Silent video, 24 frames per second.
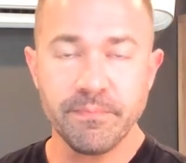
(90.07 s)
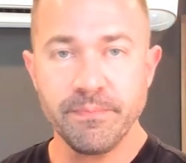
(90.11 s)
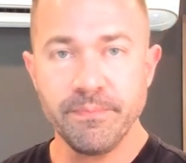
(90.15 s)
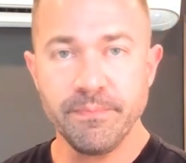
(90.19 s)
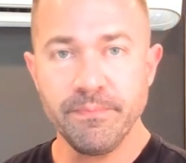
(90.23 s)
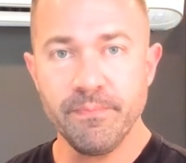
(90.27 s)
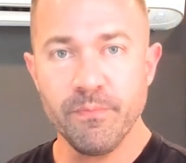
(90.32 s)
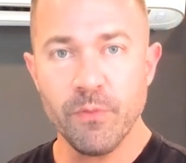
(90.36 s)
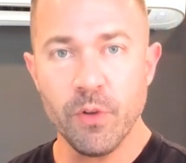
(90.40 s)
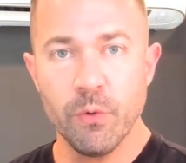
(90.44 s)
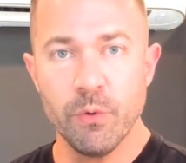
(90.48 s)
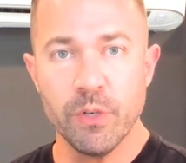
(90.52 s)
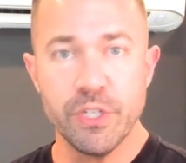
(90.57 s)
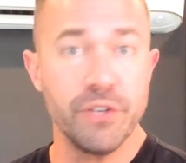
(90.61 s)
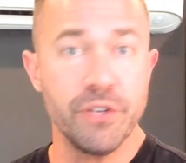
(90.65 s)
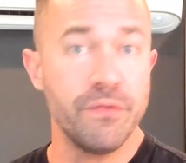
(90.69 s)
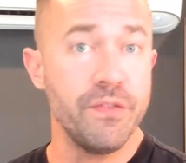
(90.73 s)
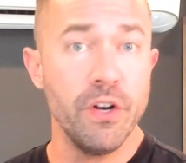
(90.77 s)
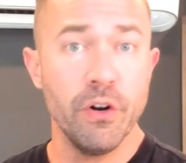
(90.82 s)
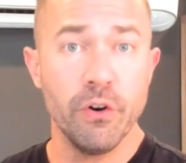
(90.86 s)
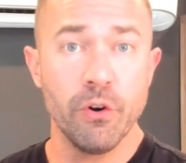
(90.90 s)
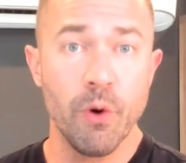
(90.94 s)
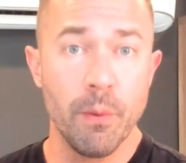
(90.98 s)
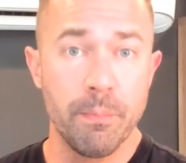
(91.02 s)
which if you
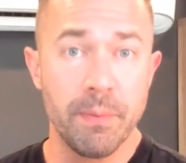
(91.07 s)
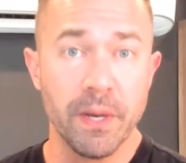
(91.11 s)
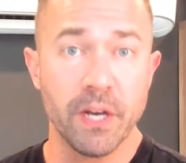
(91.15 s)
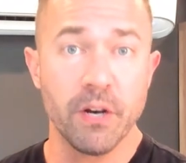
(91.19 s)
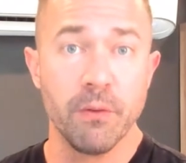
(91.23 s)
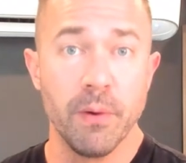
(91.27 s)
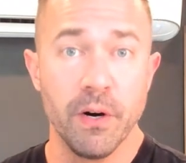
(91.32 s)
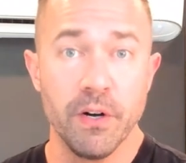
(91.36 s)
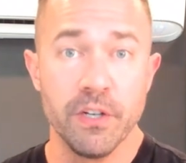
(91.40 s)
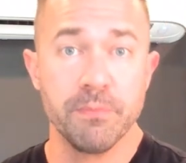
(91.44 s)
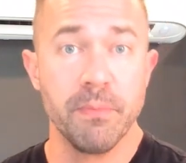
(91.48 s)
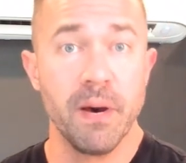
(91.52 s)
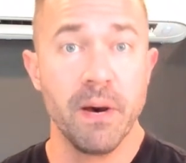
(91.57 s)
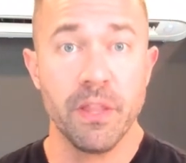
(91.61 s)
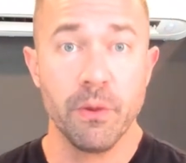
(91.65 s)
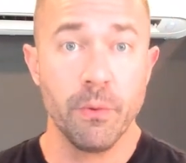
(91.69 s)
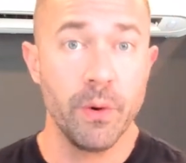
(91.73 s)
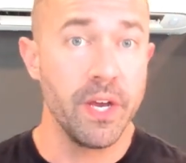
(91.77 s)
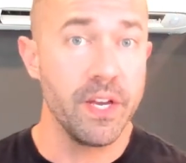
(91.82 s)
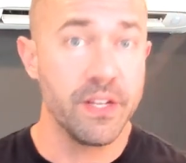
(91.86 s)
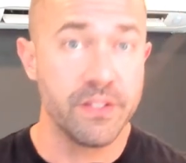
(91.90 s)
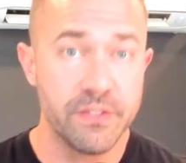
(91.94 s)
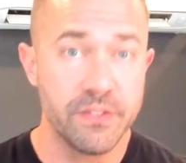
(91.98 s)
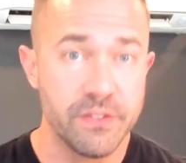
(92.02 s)
don't know what pickleball is, by the way,
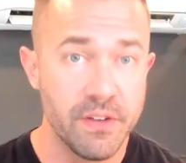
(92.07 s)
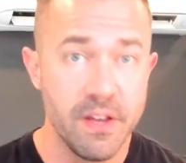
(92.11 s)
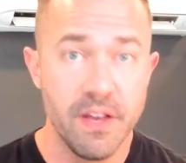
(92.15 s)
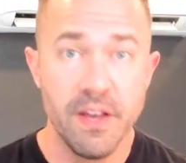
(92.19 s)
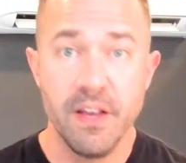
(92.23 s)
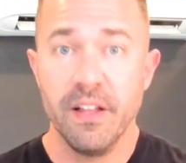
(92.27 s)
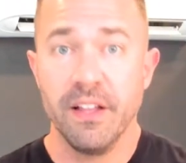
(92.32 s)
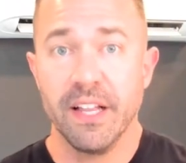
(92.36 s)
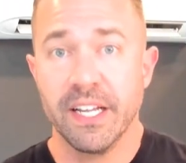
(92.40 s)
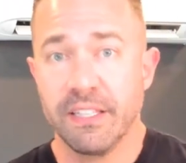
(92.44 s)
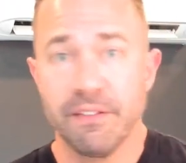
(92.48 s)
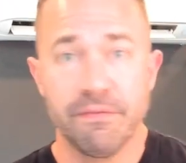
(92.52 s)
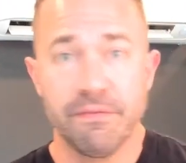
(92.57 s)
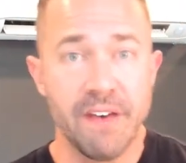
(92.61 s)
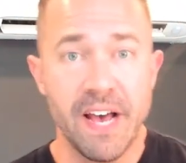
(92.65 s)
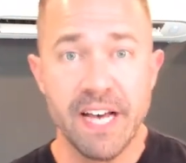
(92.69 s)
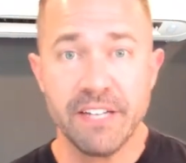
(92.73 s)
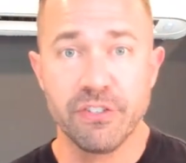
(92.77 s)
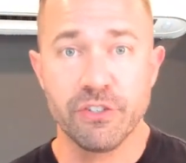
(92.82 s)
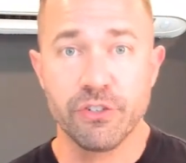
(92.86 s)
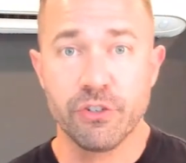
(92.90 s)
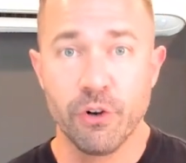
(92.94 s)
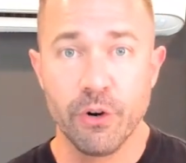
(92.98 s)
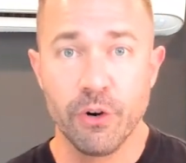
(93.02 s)
it's like the
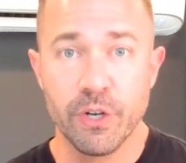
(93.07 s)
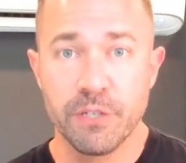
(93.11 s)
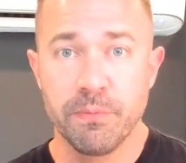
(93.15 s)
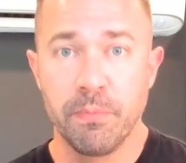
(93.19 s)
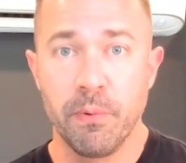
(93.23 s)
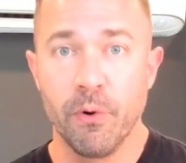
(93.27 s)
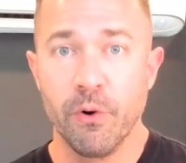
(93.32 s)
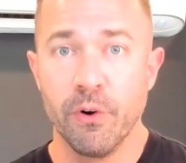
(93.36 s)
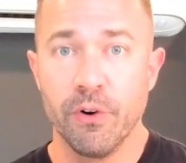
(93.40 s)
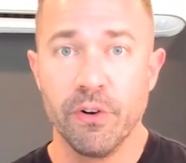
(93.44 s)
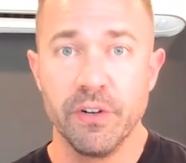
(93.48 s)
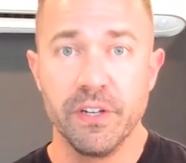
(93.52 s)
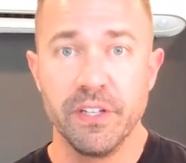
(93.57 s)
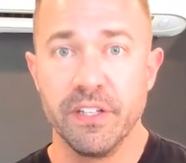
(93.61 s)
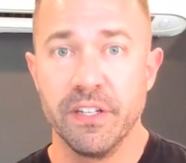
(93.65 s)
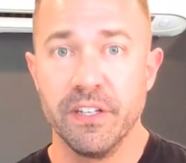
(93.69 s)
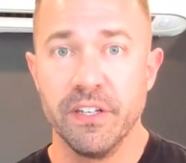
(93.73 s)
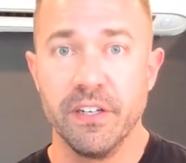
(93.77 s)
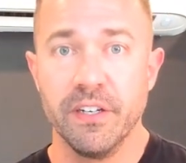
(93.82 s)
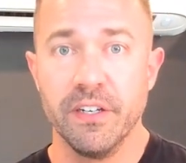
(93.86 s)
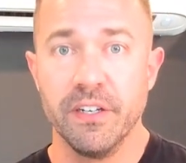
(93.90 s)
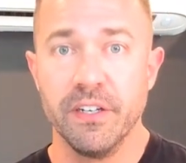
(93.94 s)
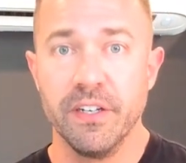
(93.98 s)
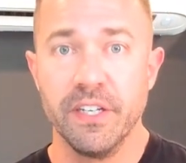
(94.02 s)
fastest growing sport in
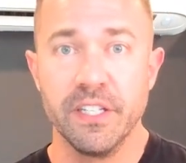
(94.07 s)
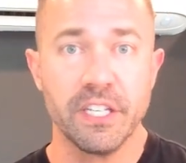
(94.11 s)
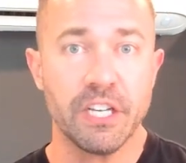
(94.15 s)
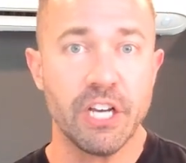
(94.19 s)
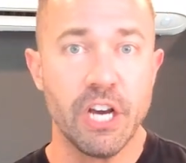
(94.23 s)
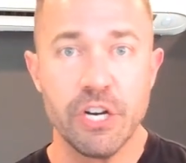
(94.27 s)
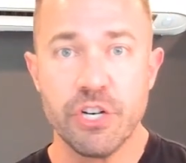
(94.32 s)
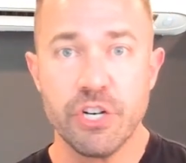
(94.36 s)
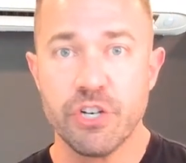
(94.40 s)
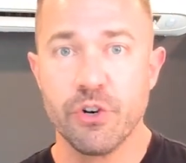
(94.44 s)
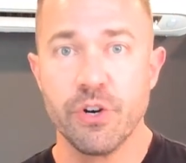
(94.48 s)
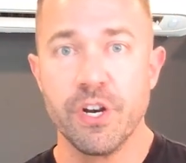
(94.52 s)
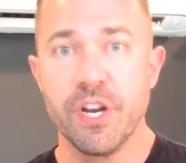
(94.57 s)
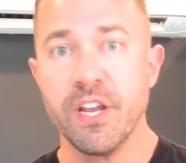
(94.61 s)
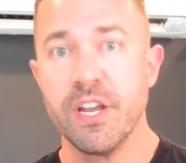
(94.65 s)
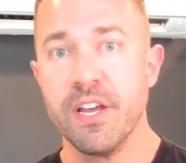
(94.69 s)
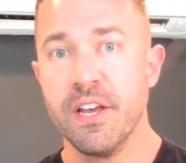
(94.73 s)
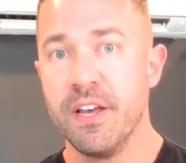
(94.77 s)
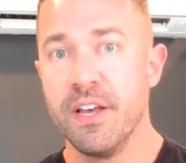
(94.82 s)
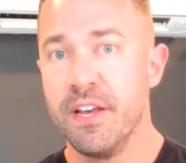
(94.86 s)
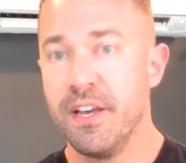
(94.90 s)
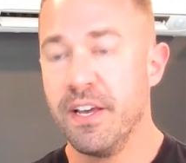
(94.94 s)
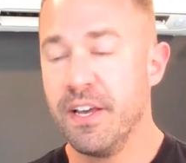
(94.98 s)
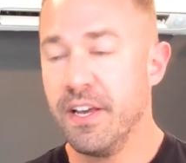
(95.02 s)
the in the country.
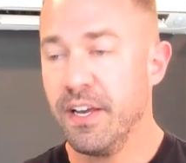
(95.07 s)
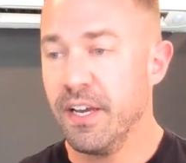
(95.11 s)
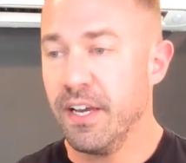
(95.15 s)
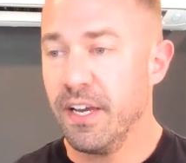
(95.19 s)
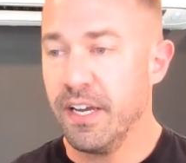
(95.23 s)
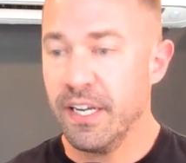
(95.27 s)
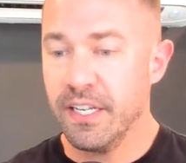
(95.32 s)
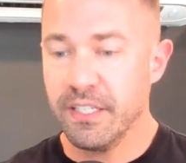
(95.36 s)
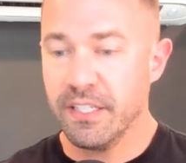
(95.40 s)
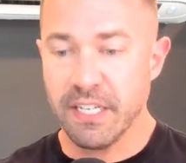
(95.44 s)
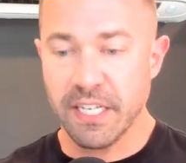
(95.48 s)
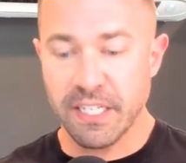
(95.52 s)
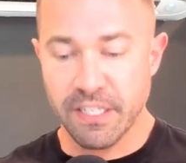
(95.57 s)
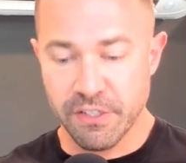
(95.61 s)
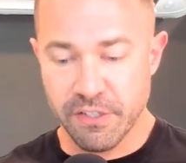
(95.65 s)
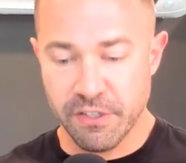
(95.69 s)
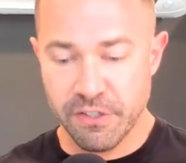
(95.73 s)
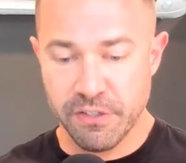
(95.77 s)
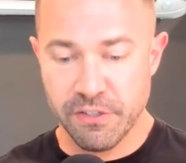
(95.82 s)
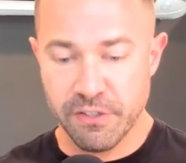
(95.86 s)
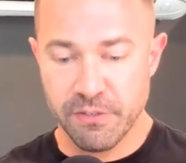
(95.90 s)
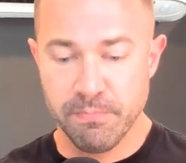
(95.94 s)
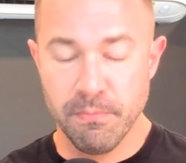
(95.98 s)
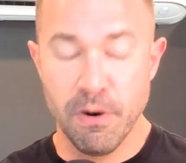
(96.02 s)
It's like a
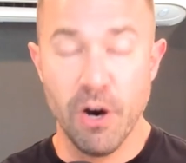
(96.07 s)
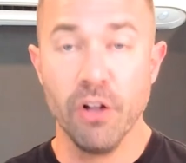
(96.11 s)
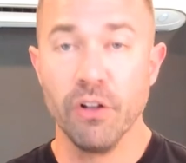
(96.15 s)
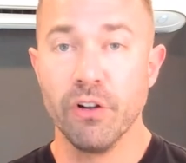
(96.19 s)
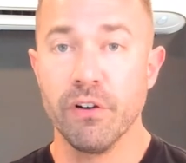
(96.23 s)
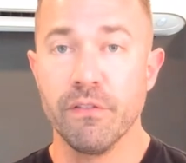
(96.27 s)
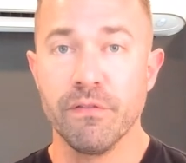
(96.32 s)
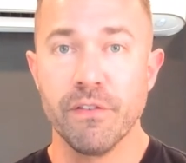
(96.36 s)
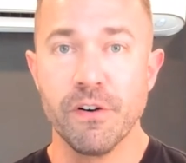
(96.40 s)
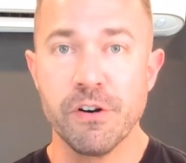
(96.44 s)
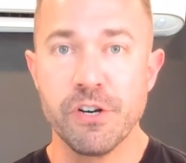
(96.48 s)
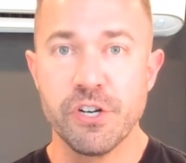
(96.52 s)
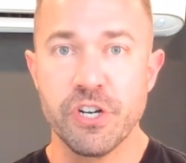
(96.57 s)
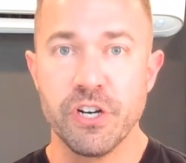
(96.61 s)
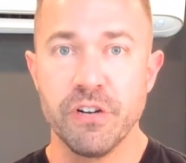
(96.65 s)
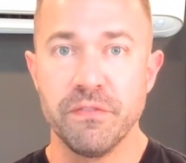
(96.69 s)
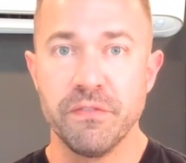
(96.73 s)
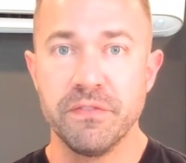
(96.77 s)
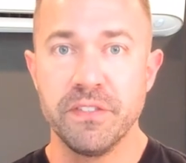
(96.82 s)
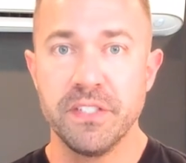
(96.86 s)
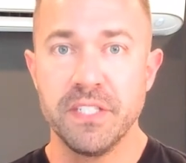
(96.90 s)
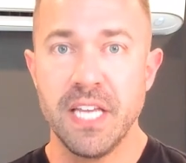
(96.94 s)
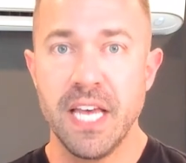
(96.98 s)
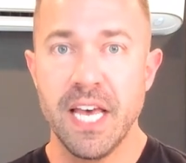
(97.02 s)
smaller version of
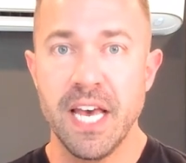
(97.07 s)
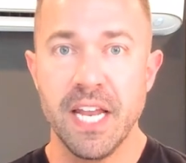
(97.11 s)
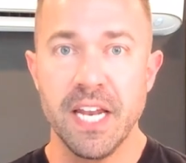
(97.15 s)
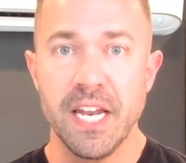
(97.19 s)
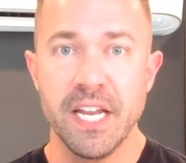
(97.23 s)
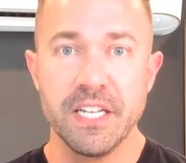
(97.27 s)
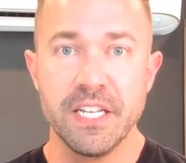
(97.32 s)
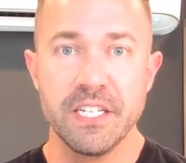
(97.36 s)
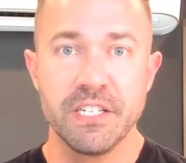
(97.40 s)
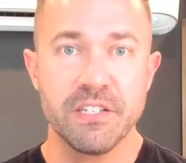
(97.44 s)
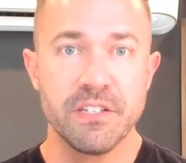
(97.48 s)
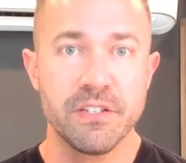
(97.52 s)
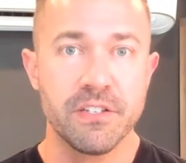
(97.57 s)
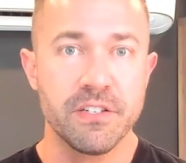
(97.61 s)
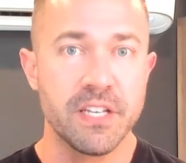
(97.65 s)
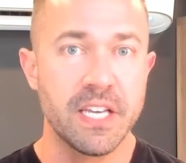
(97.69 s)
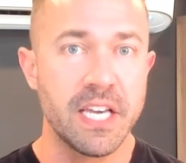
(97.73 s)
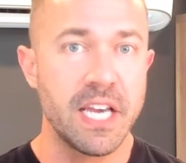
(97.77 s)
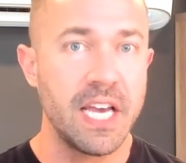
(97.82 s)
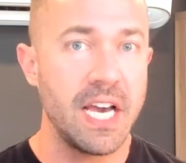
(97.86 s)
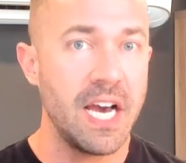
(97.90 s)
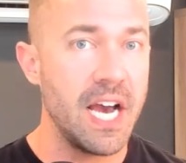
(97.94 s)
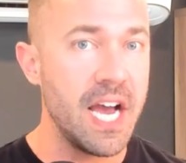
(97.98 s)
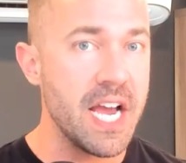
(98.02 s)
tennis,
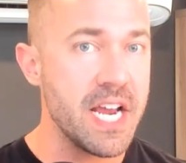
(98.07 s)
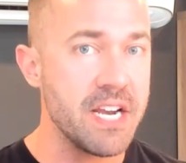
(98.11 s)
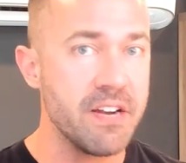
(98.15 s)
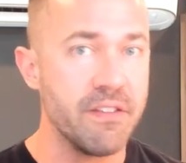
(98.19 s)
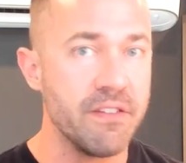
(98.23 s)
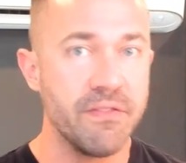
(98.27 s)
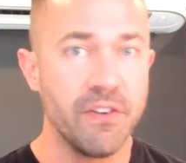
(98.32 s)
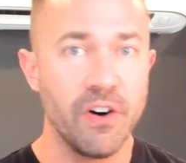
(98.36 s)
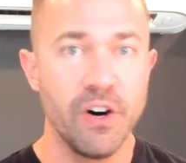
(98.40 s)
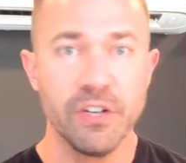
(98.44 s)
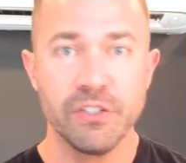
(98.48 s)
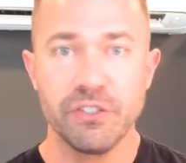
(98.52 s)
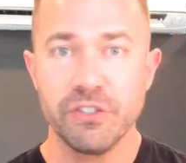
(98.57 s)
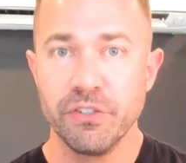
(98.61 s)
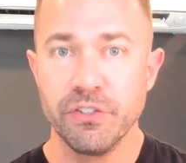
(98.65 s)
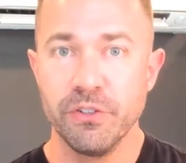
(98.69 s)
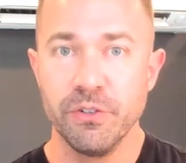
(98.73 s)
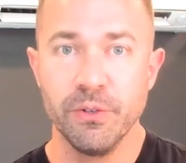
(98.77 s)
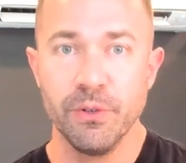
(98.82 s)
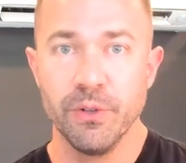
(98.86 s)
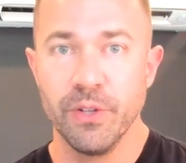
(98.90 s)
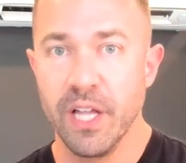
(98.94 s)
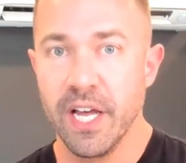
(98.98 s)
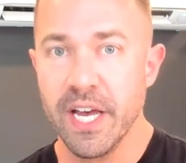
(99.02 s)
kind of also
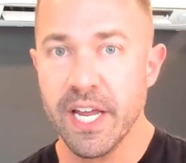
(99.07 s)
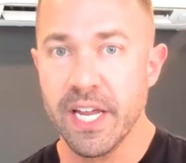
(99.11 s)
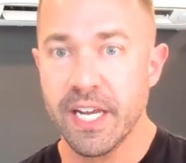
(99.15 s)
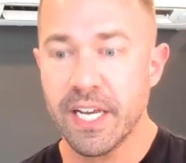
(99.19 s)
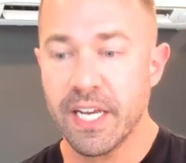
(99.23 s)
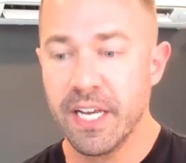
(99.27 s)
like